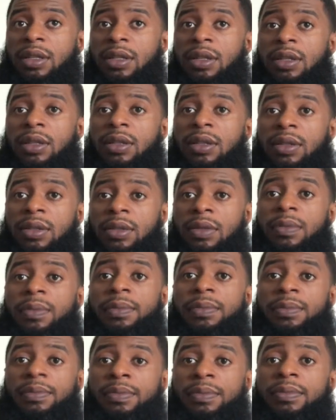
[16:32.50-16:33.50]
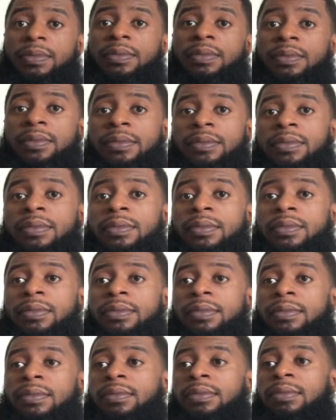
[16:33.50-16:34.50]

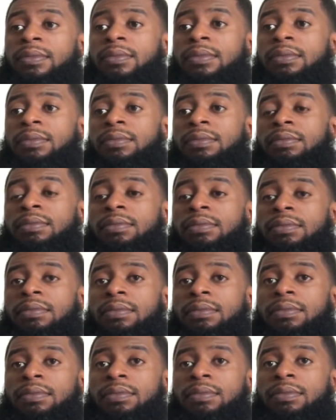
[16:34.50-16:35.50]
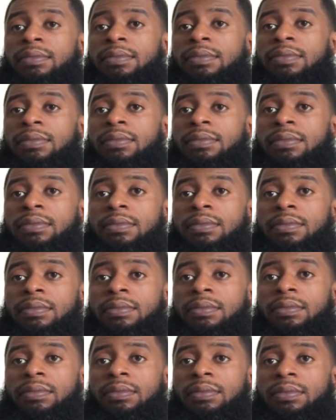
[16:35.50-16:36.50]

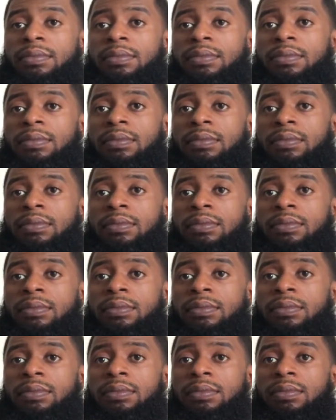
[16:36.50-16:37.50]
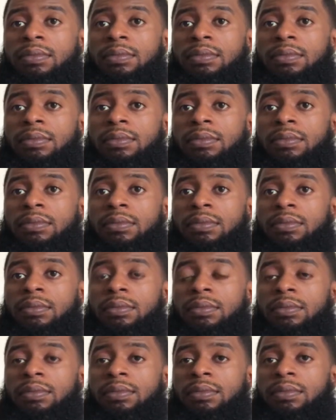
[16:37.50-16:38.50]

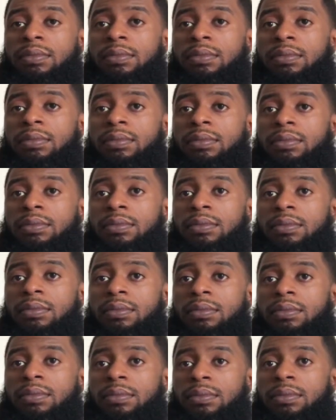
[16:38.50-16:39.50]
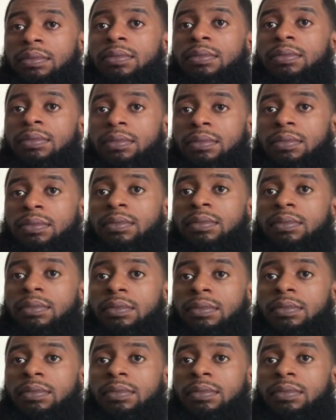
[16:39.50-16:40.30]
This person isn't speaking.